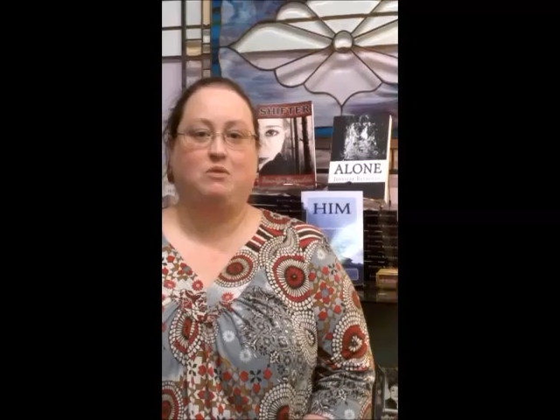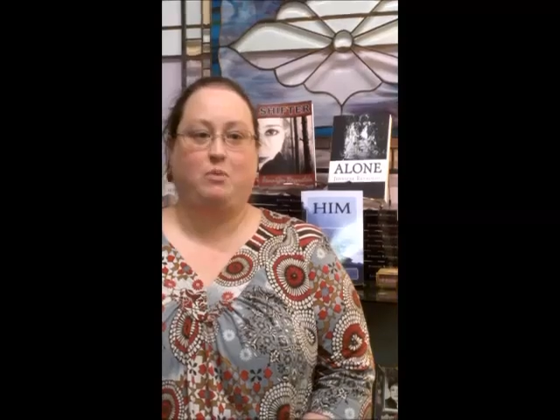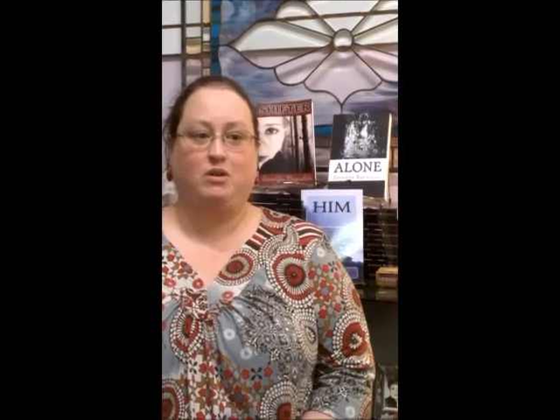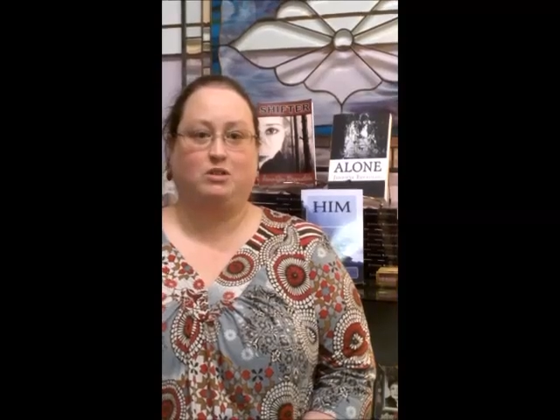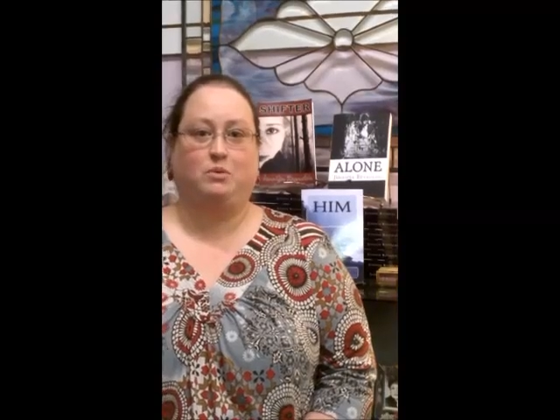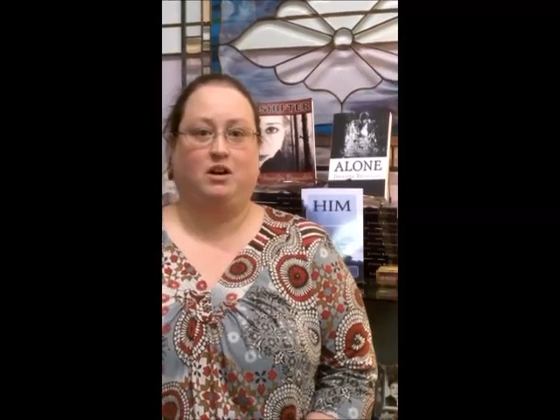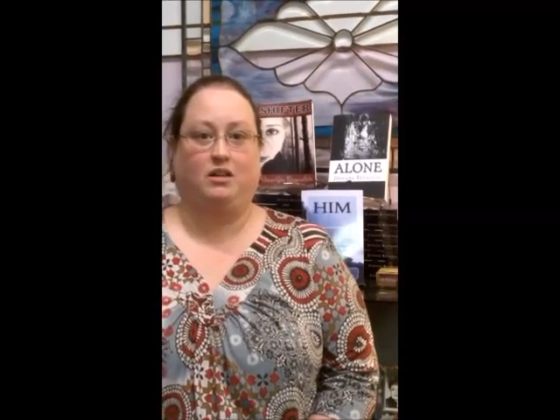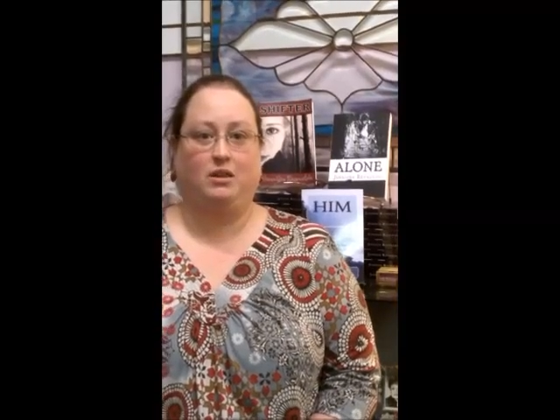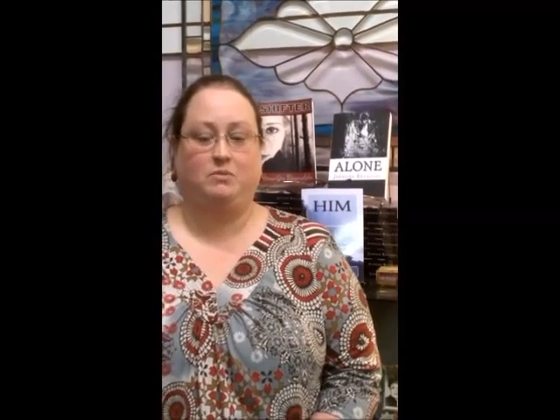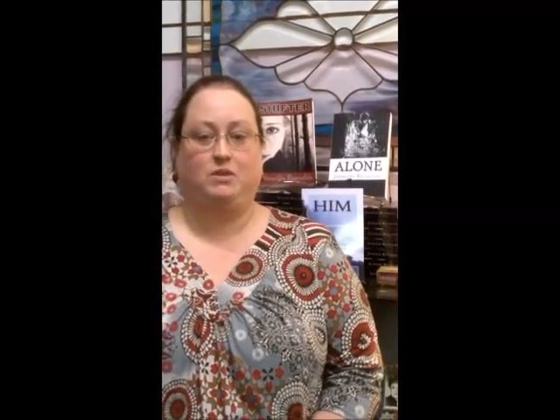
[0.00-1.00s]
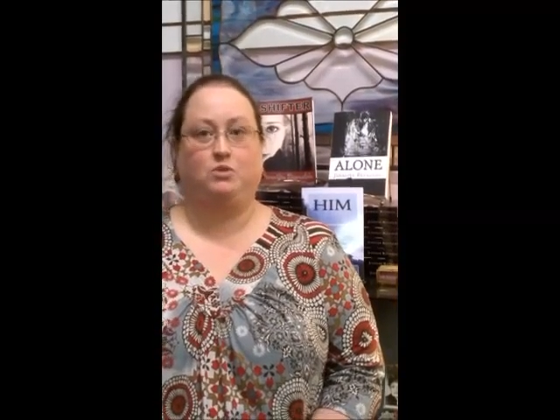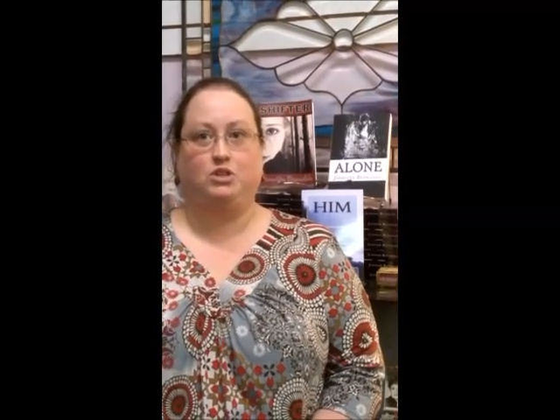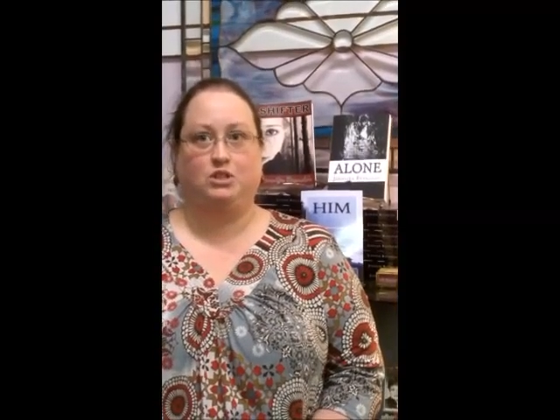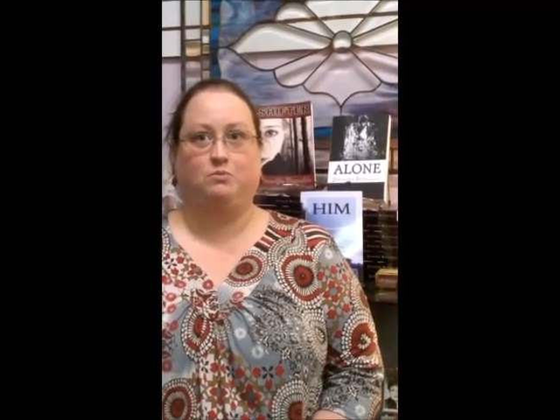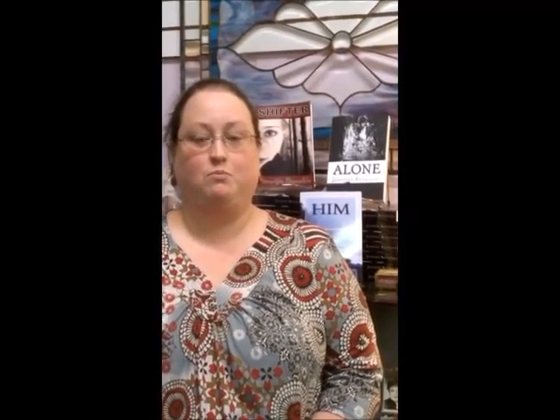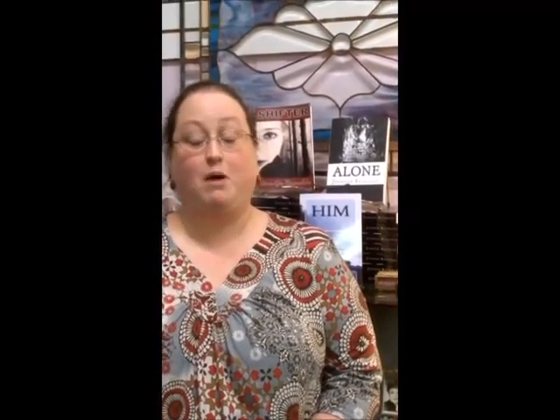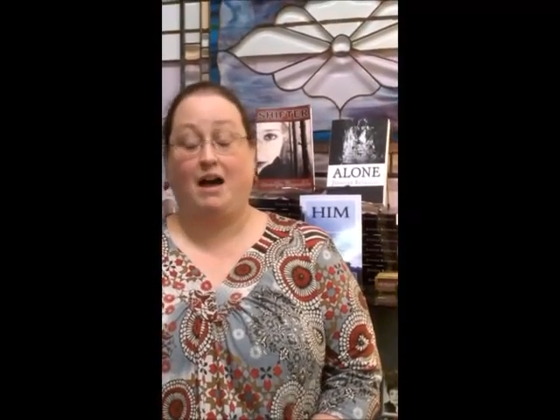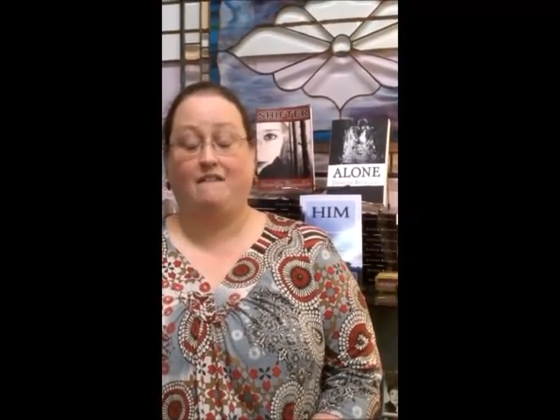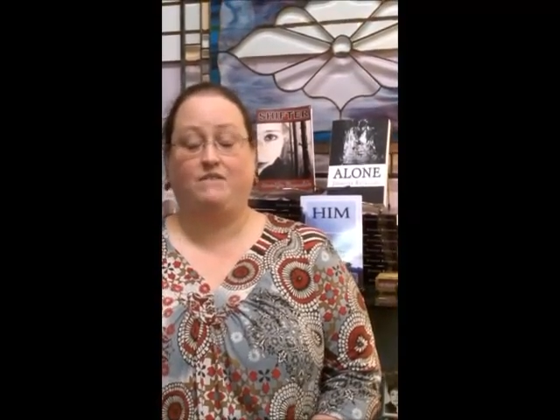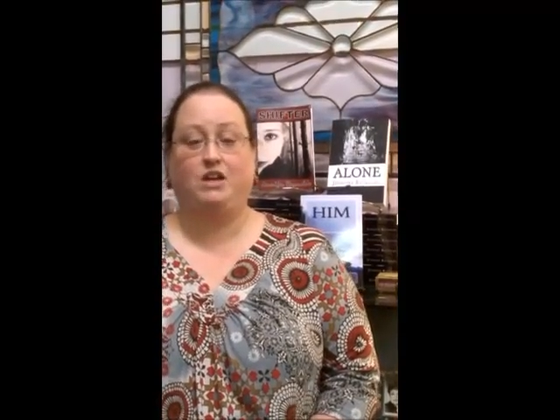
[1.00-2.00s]
with post-apocalyptic, which is
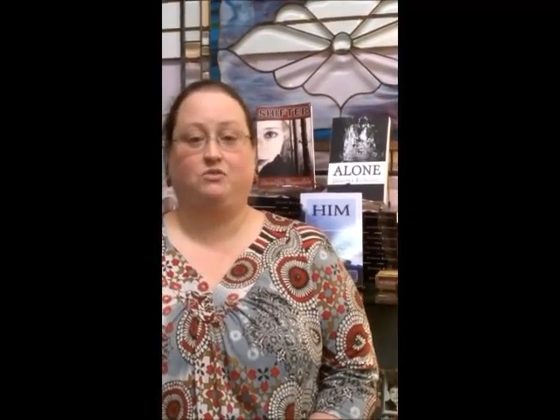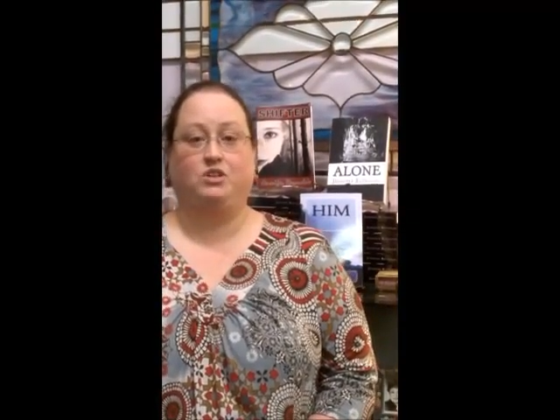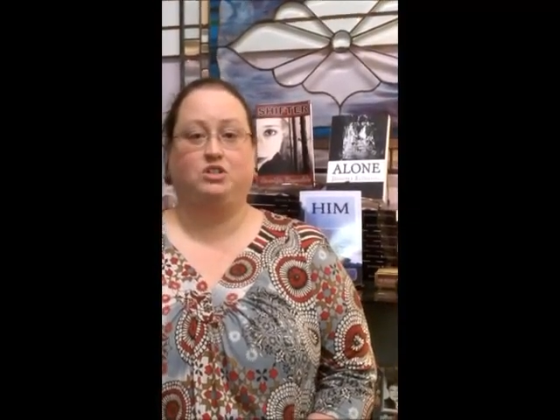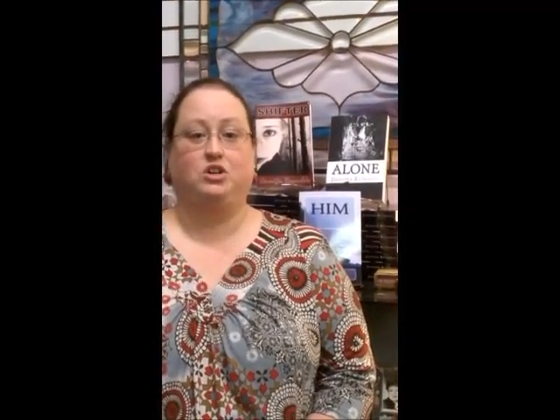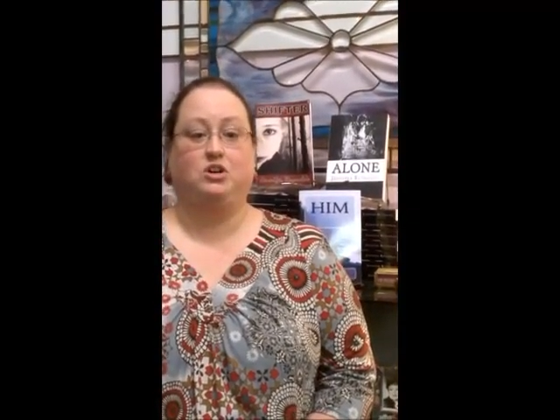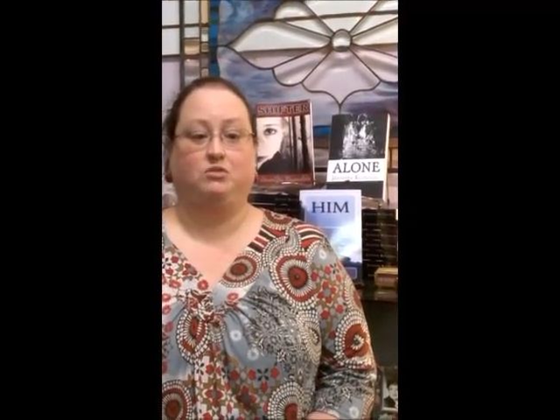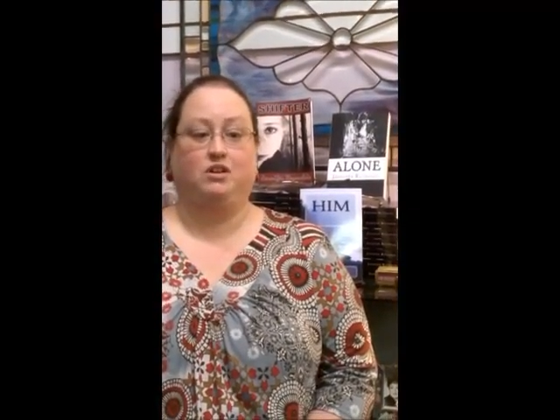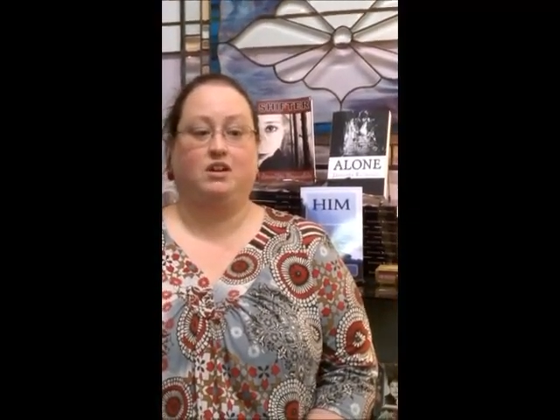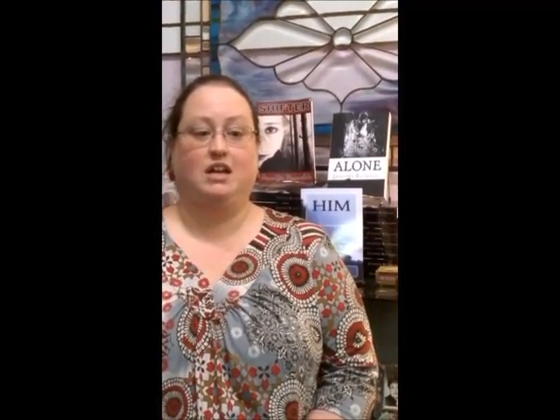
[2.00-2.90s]
my favorite genre.